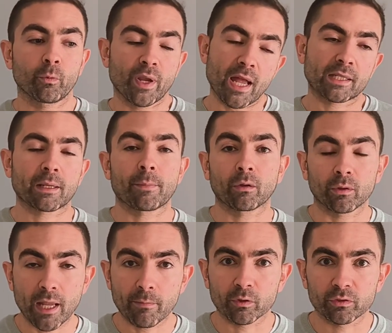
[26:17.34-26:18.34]
we ask
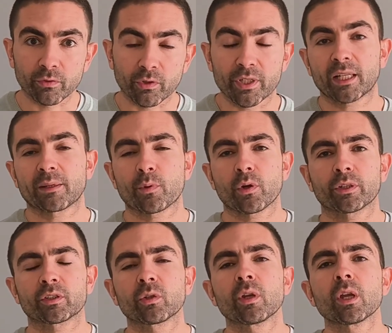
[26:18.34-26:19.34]
about labels for data
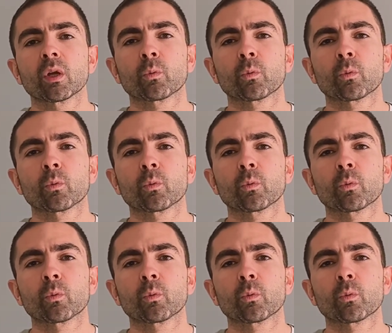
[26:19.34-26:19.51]
points